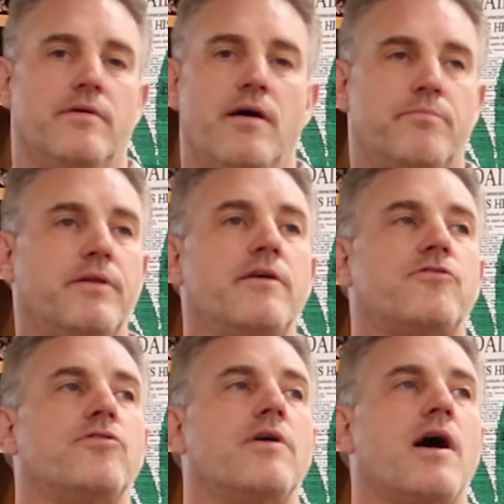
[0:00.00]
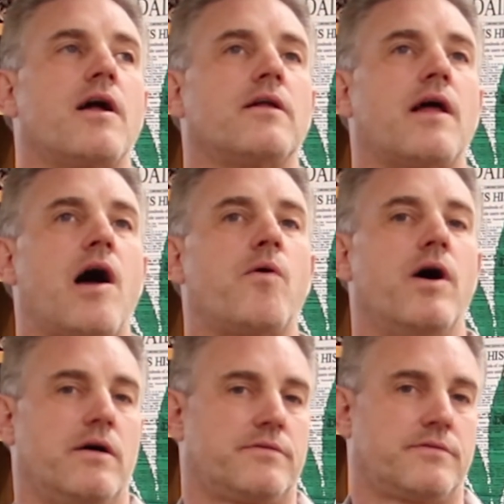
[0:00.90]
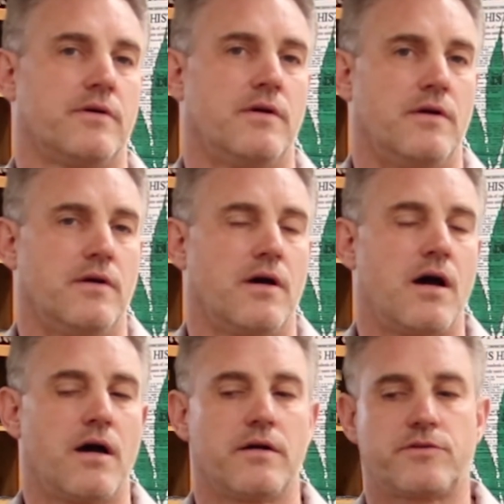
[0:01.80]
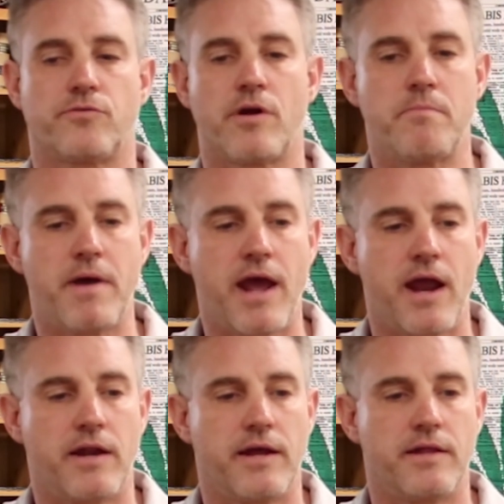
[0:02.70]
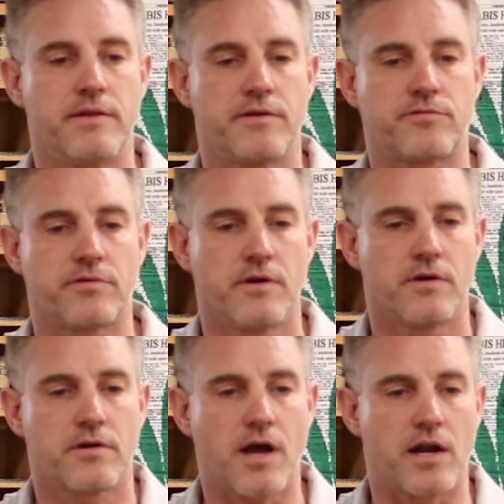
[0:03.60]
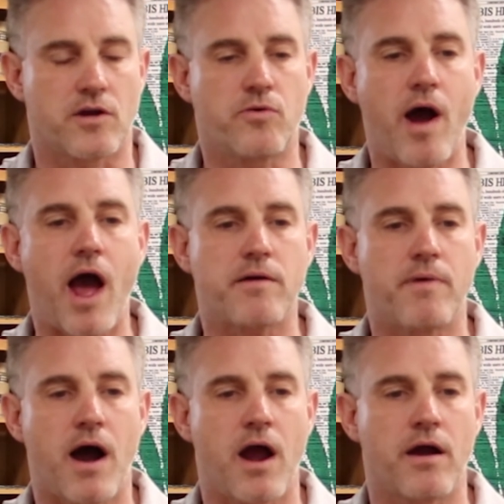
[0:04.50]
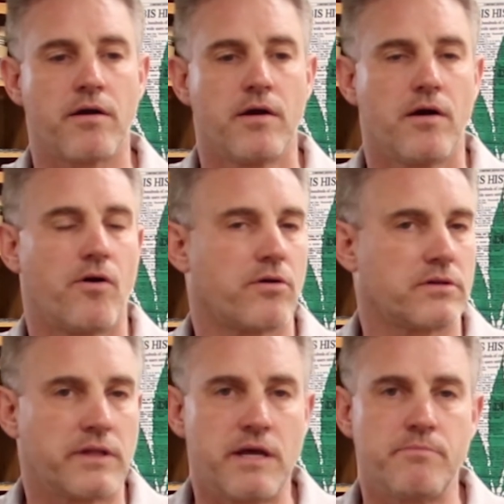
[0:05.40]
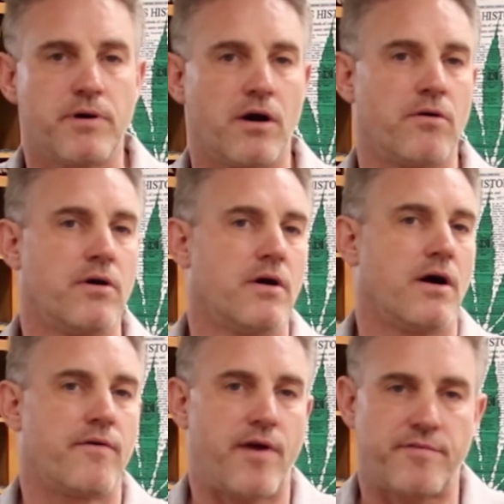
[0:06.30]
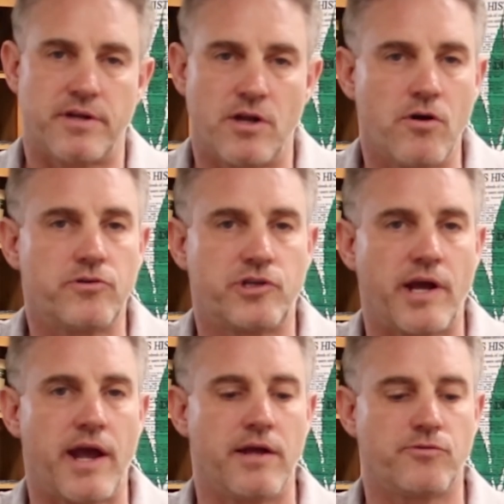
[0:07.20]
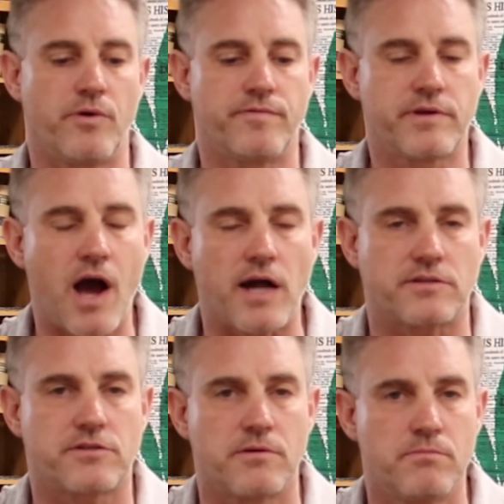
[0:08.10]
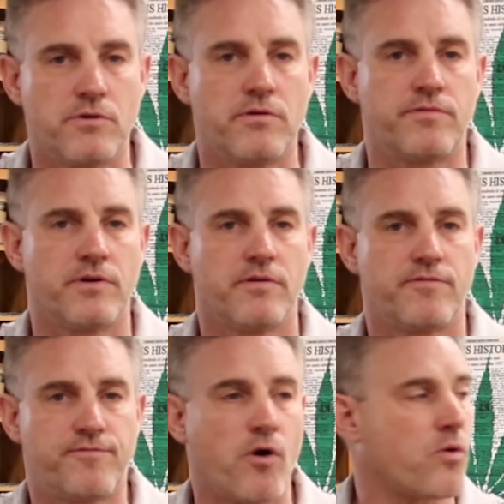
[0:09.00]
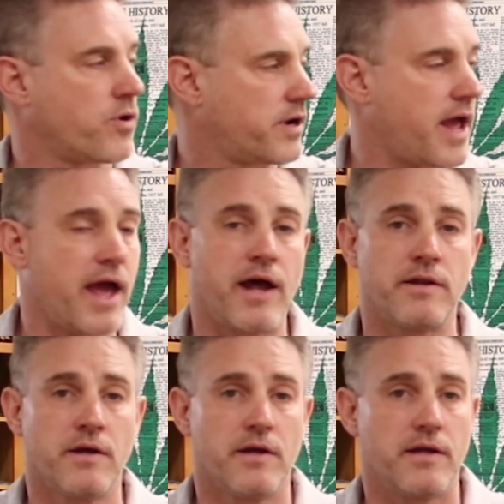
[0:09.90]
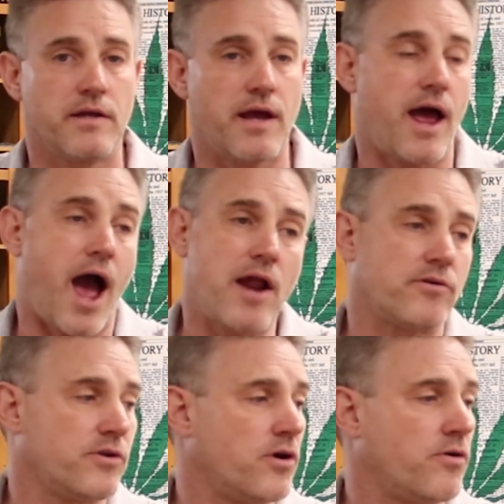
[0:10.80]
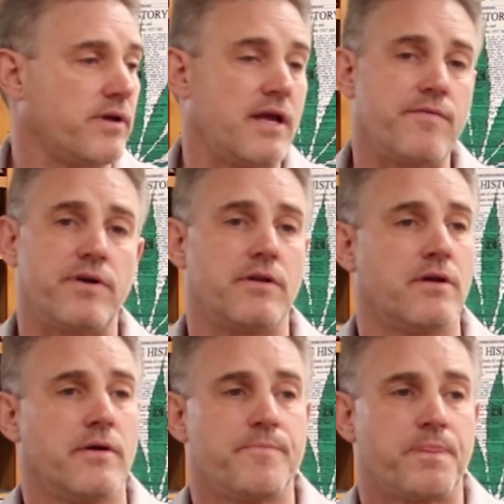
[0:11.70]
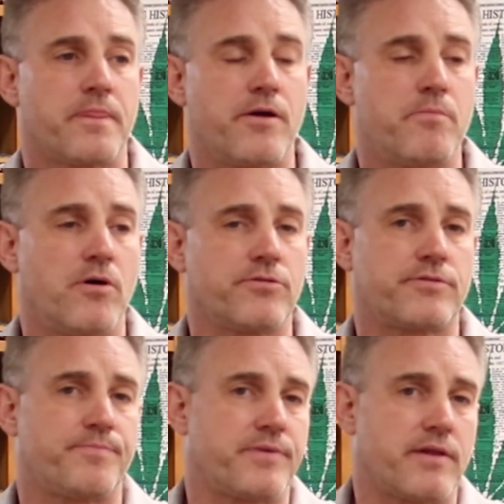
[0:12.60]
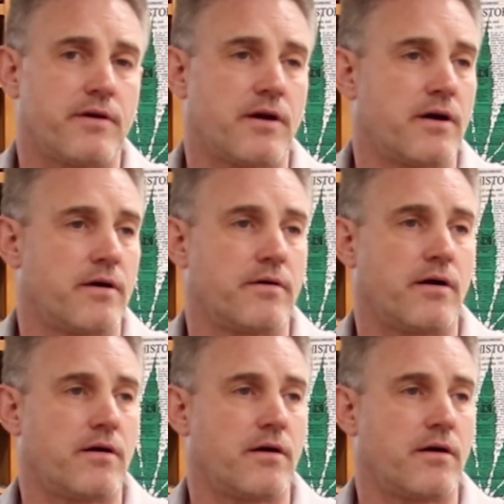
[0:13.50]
Yeah. Please do not allow us to remain in this kind of quagmire or limbo of having no change. We've got to move forward. And I don't know, even the most, hardcore